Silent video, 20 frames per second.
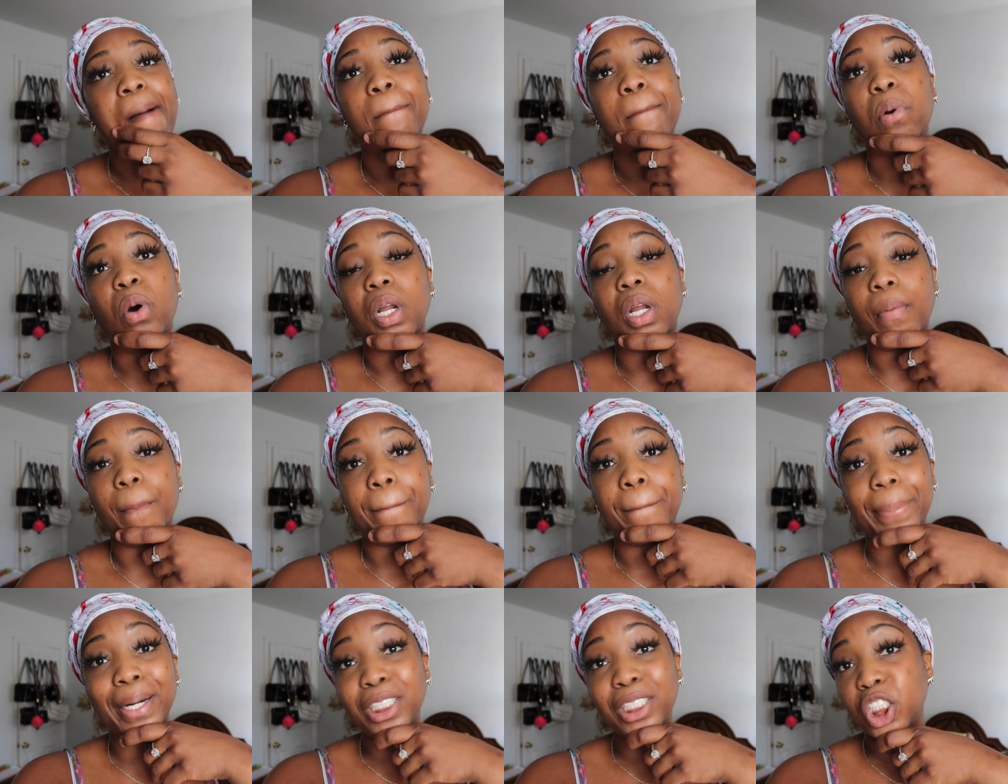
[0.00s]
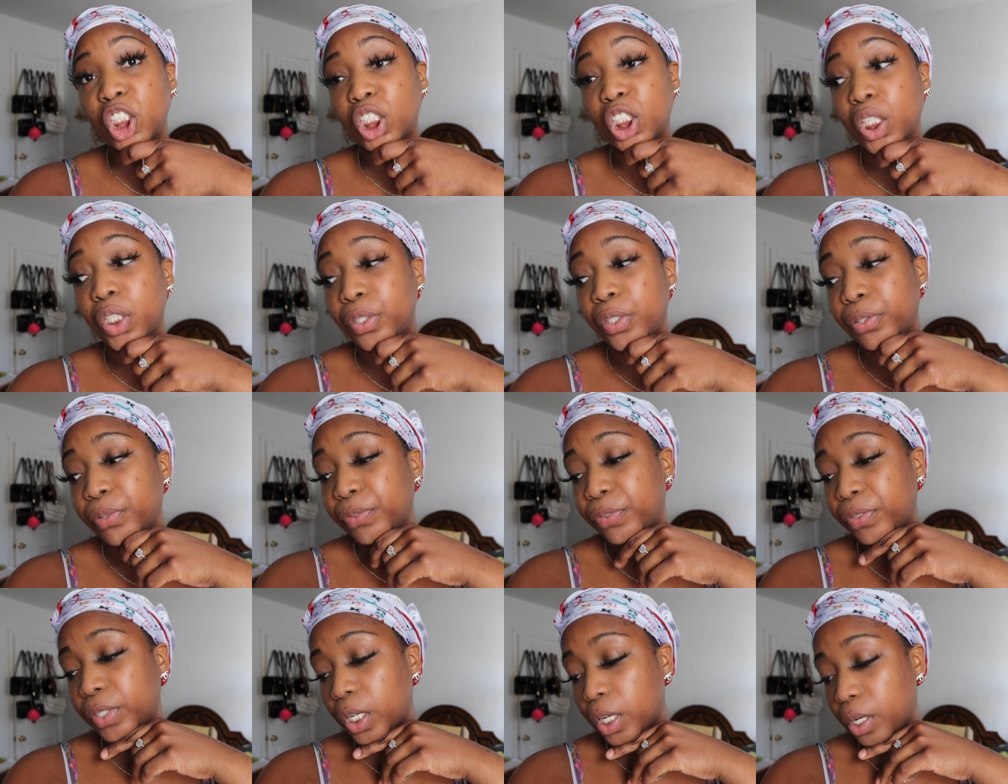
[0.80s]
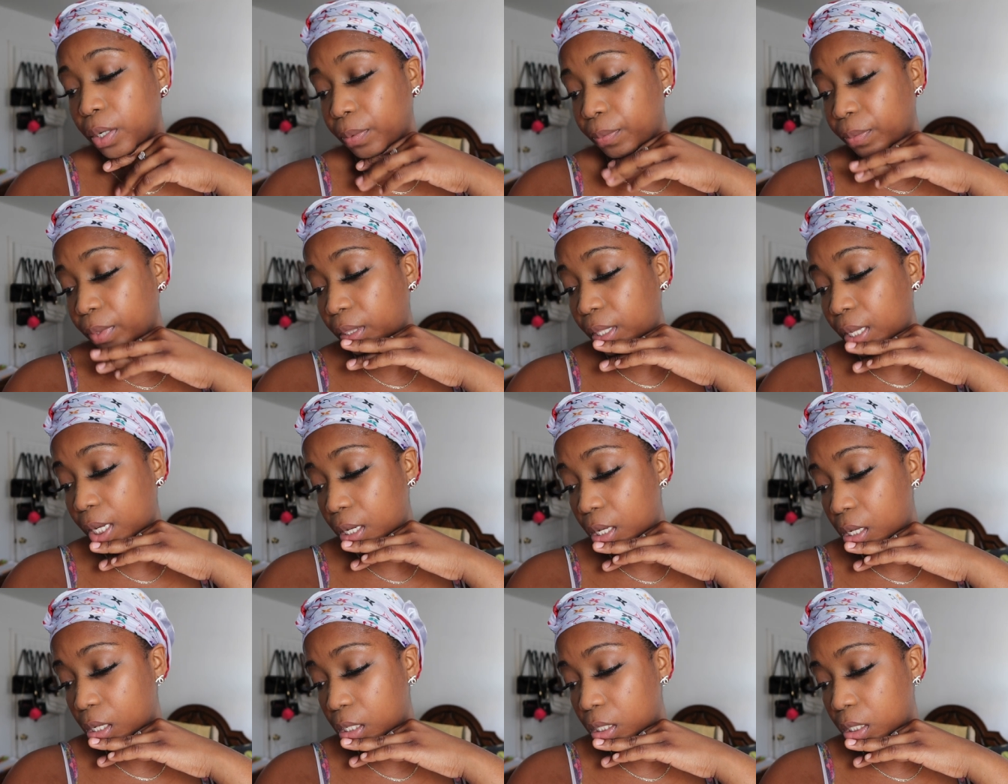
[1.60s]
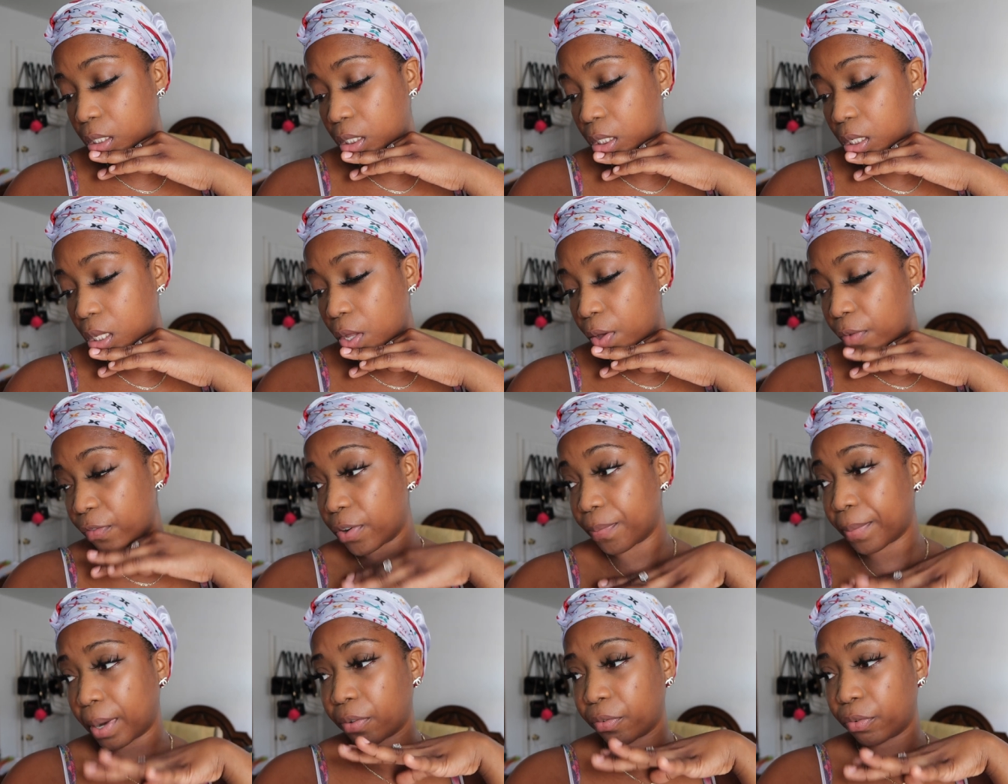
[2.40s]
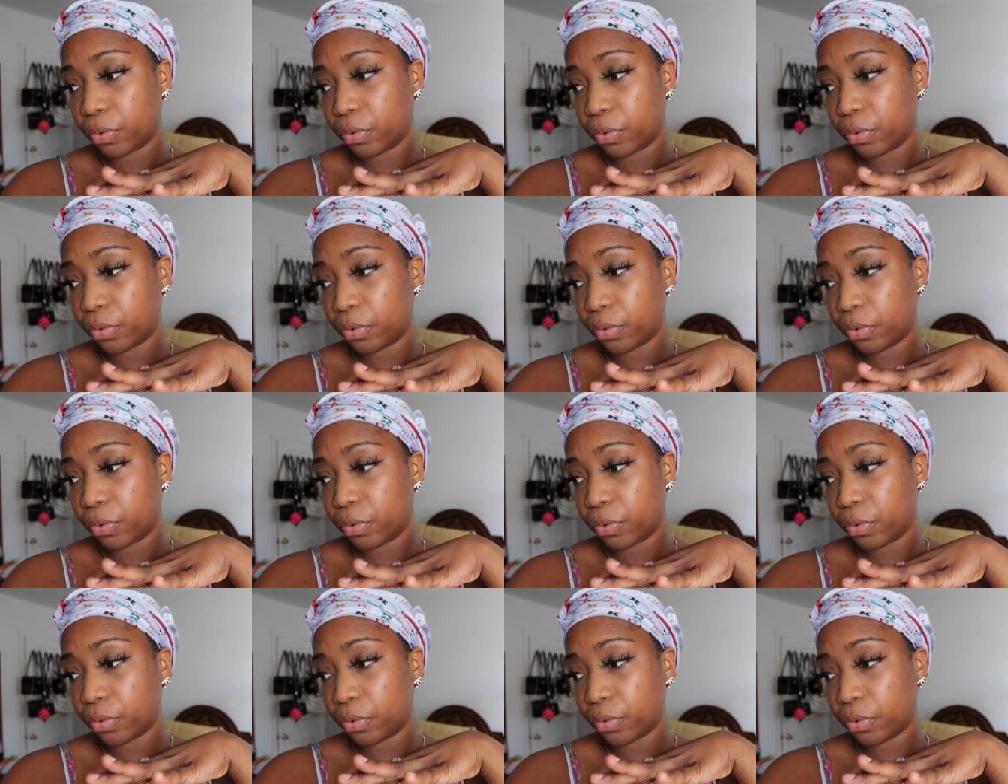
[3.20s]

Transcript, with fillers: I bought a bunch of um, things for my